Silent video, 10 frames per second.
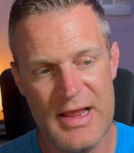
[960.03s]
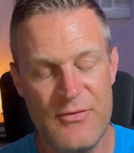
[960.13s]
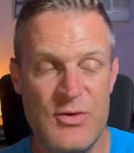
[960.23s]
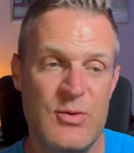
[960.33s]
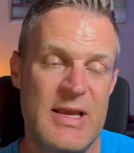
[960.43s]

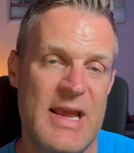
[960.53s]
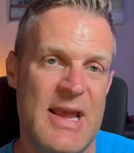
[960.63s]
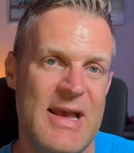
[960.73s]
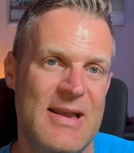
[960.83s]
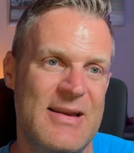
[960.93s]
if you
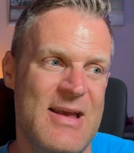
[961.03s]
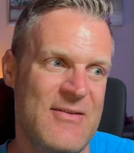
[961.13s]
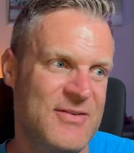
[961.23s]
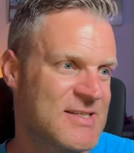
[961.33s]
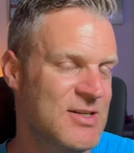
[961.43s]
can
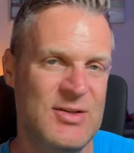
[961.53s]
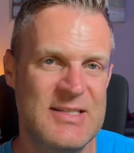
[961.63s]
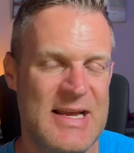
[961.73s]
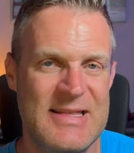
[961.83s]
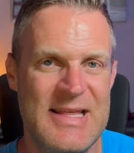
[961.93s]

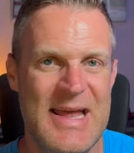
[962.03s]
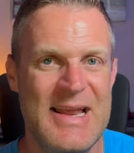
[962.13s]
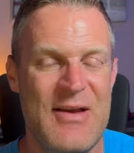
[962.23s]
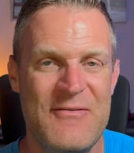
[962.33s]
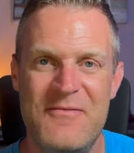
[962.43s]
facilitate
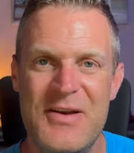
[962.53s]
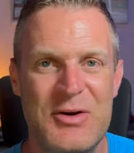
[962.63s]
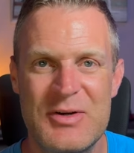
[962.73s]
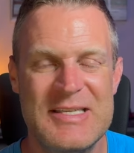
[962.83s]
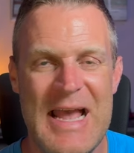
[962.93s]
that
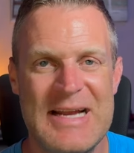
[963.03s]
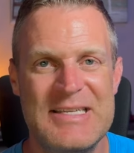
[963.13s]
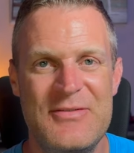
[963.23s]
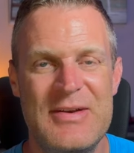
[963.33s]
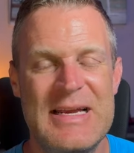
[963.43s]
vigorous
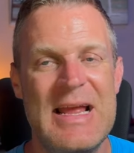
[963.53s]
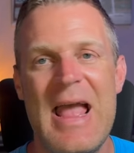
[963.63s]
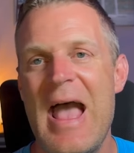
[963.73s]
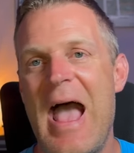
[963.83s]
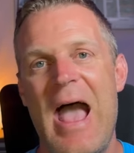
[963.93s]
activity
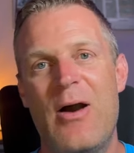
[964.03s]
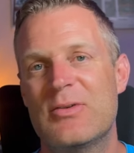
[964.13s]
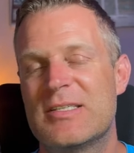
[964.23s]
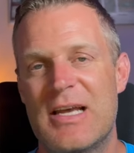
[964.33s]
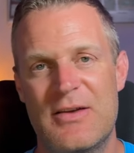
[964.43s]

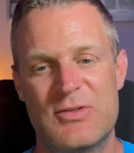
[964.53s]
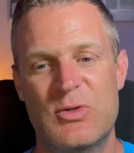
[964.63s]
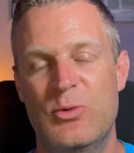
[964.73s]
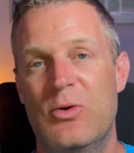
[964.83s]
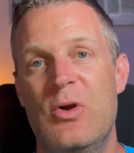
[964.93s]
outside of
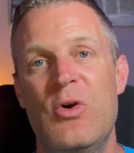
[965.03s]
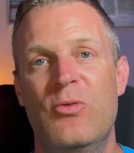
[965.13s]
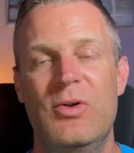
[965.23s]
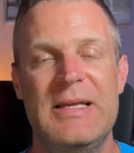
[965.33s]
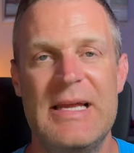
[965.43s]
school,
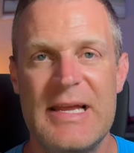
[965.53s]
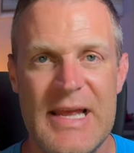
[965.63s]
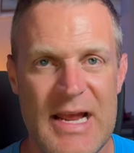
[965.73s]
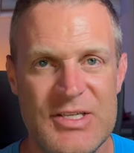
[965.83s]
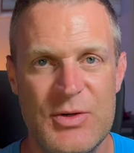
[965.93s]
really
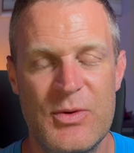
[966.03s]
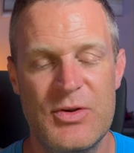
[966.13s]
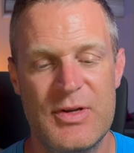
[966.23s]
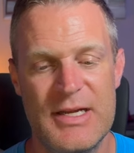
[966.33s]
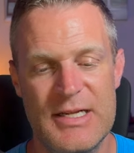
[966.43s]
engaging with
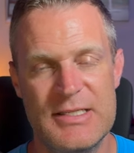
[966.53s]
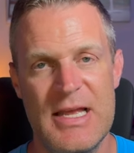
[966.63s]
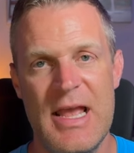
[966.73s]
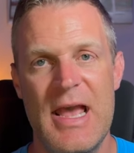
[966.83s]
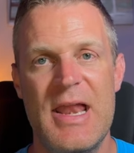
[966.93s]
your kids
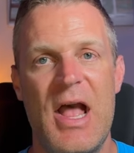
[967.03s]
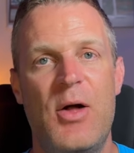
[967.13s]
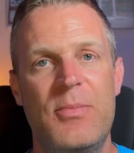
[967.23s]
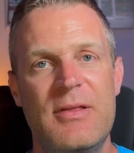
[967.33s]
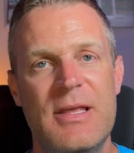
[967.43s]
and
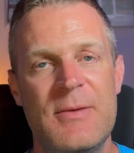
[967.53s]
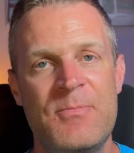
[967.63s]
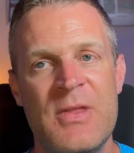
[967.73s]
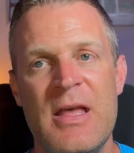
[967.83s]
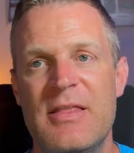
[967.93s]
helping
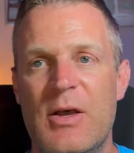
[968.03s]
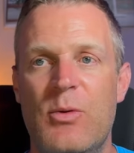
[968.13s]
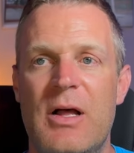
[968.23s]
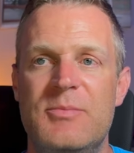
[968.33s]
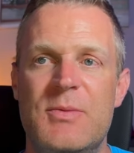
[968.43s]
them, that
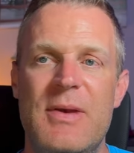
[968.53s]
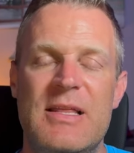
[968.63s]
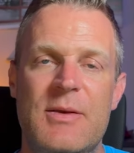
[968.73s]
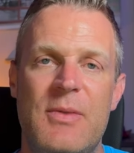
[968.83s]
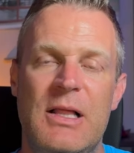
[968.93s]
will help to
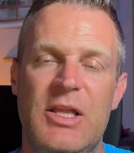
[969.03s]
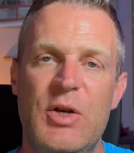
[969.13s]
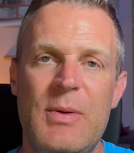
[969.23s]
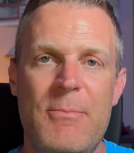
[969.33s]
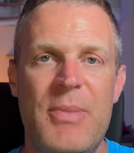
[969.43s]
make them a
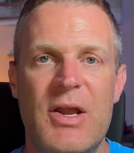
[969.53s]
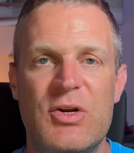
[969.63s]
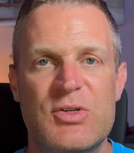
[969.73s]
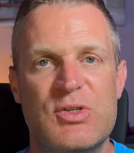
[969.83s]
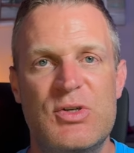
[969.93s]
little bit
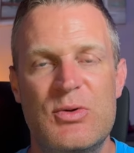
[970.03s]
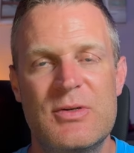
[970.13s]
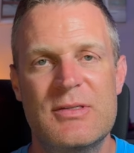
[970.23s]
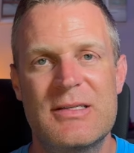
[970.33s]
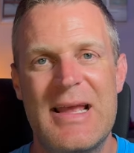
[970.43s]
better
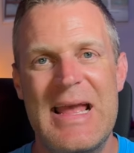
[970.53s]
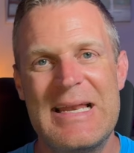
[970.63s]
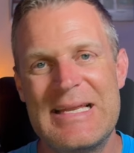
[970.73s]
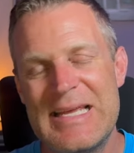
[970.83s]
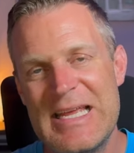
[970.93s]
students
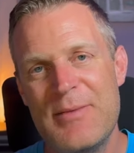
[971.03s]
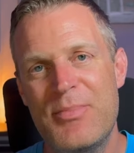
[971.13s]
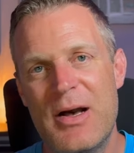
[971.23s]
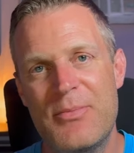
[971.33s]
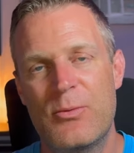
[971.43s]
and
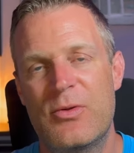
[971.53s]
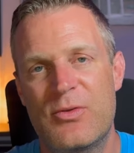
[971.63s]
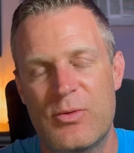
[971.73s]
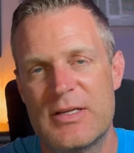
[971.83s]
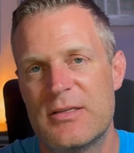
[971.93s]
keep up with
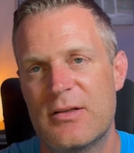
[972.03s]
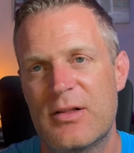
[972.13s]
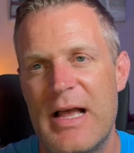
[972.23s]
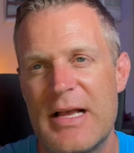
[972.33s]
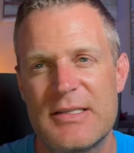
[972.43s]
the rest of the
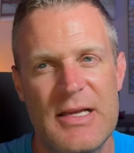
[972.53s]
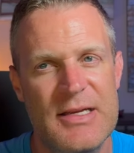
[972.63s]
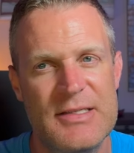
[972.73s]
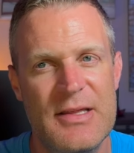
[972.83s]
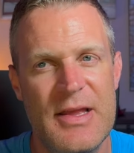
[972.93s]
class
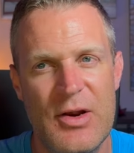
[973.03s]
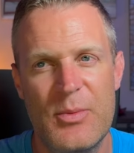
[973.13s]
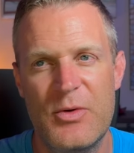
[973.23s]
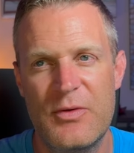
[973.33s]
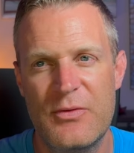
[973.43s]
as they are
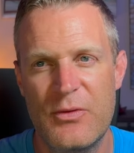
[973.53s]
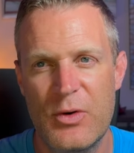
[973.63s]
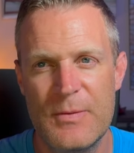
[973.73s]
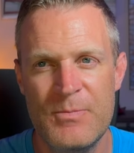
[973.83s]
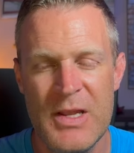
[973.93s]
moving
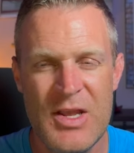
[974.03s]
forward.